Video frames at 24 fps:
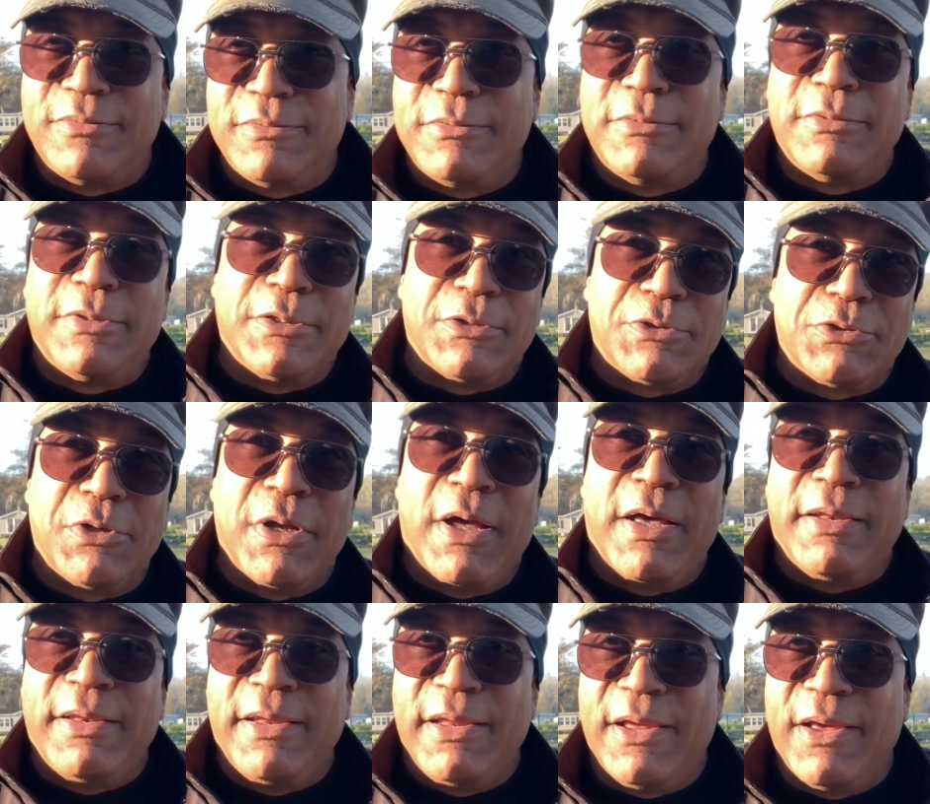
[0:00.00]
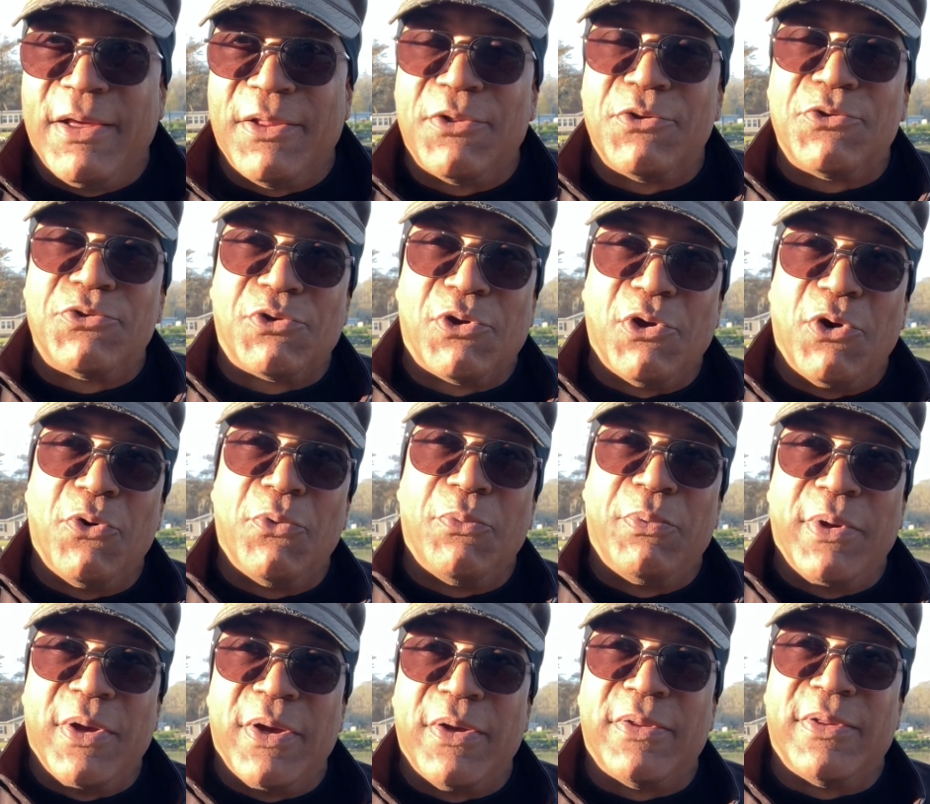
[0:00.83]
this, that, and the other
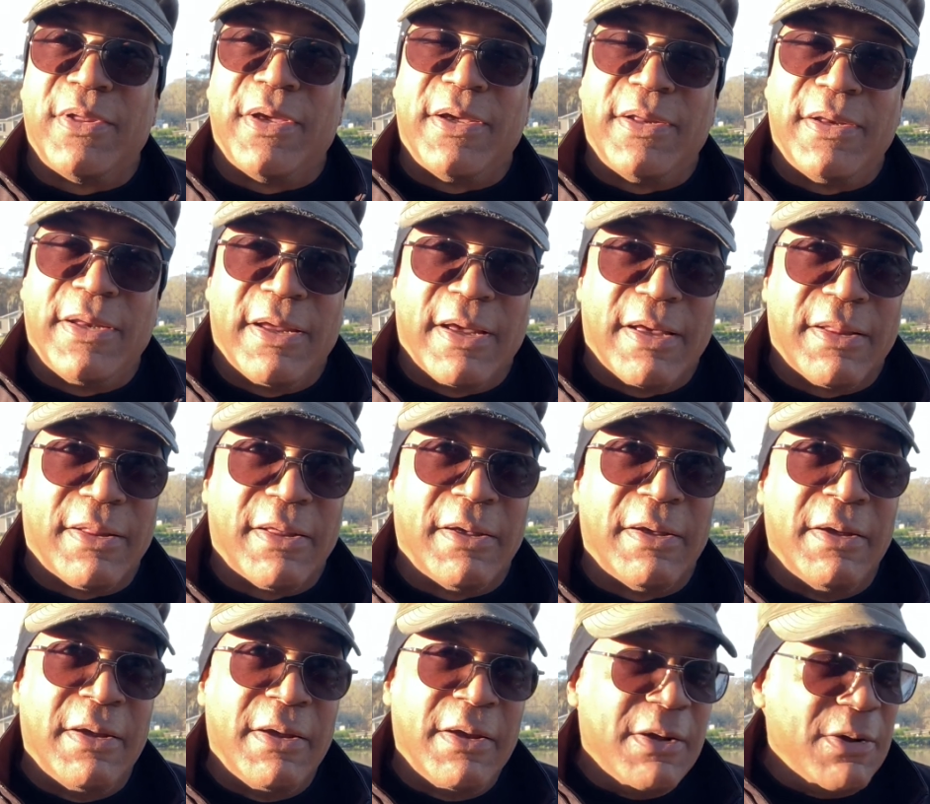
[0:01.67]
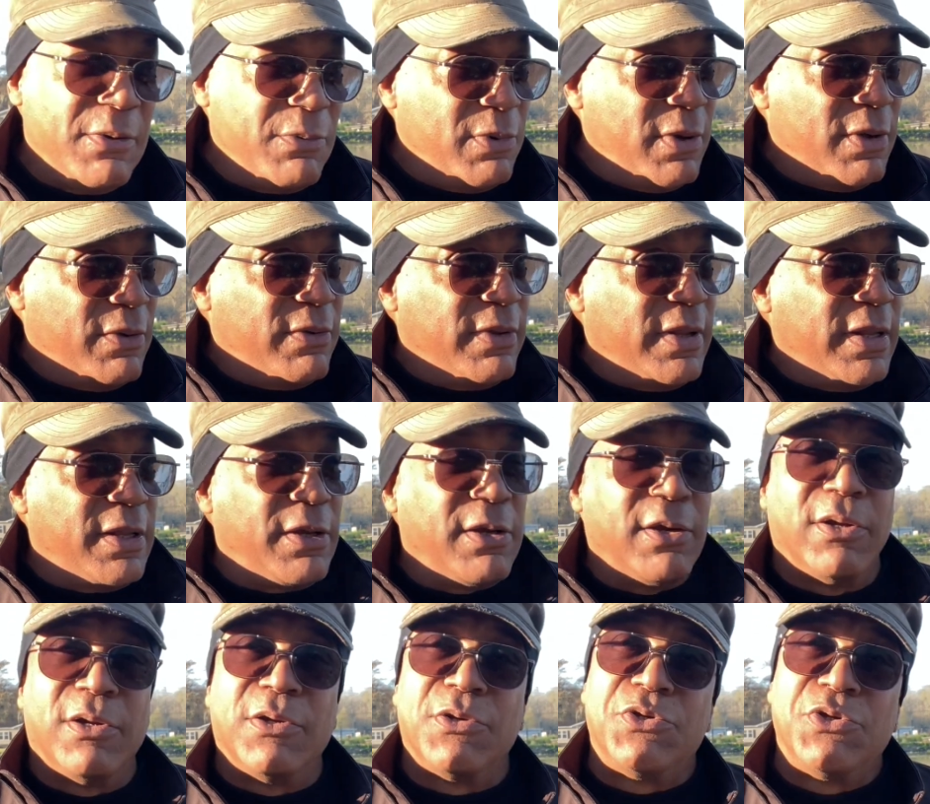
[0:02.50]
scope here, there, and the other, well, they're
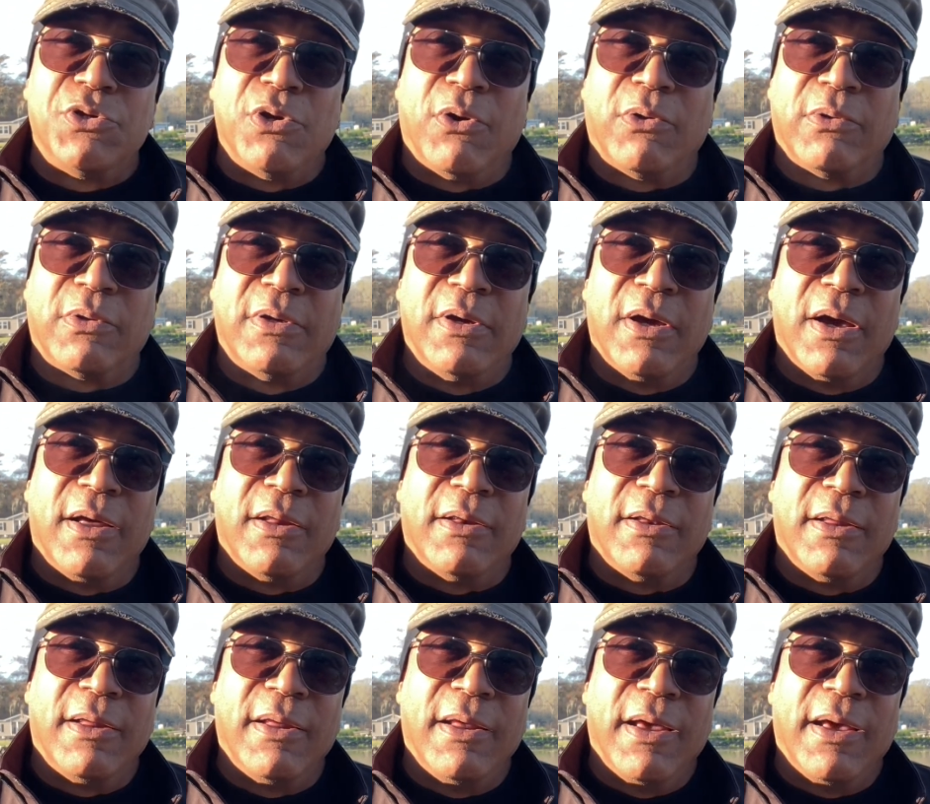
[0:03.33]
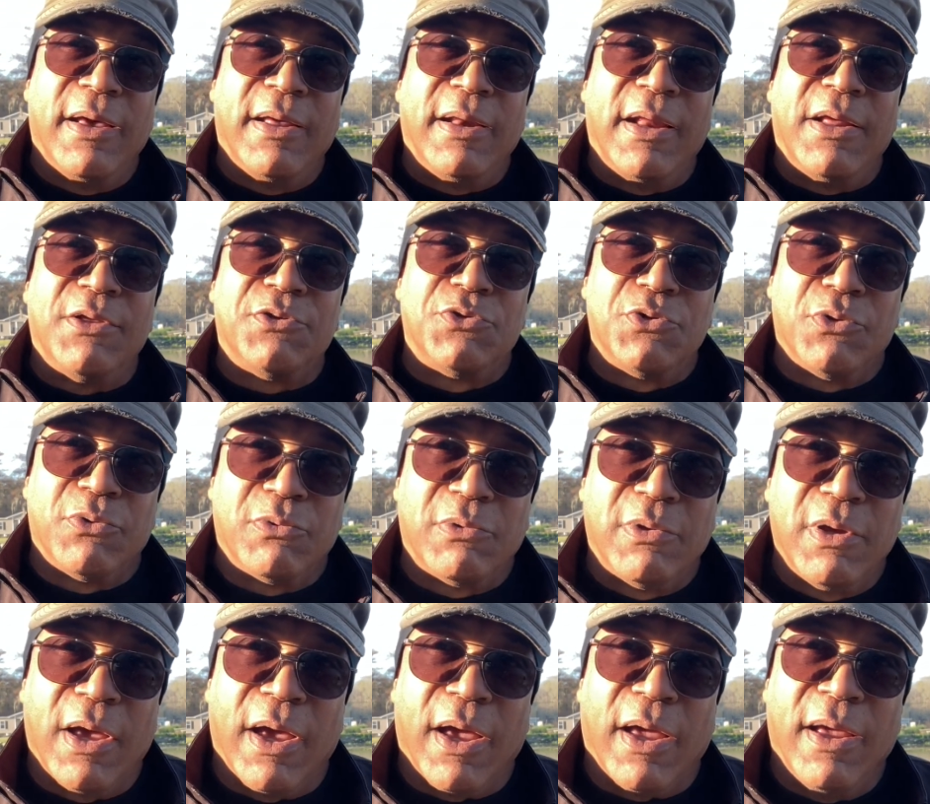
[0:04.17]
going to shortcut, and that's
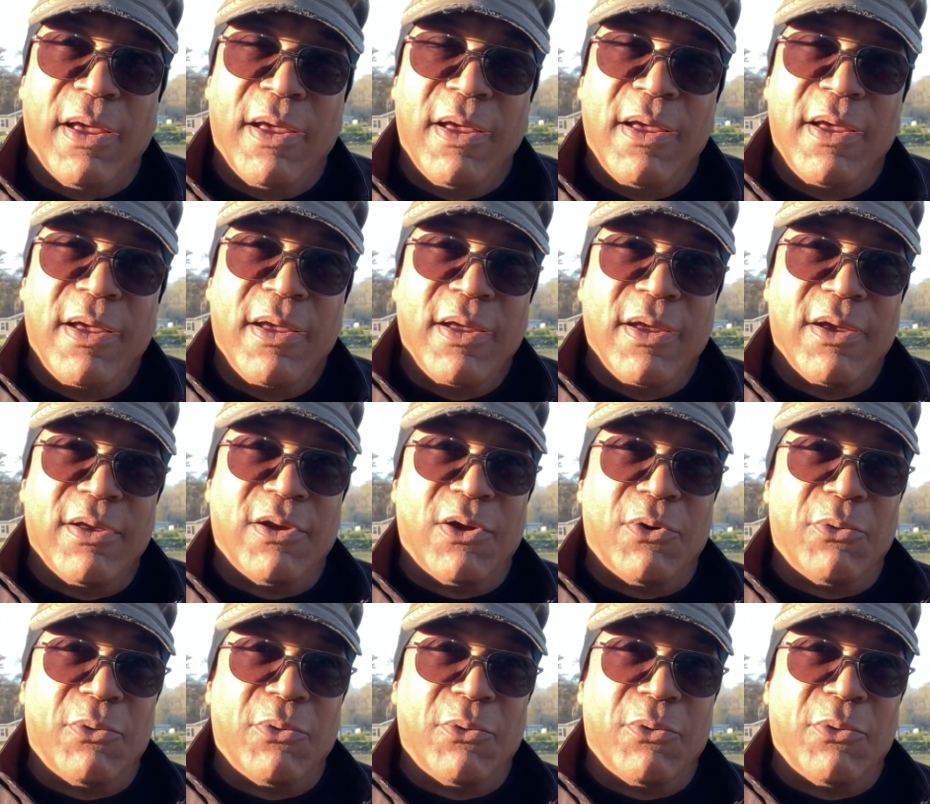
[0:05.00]
okay. It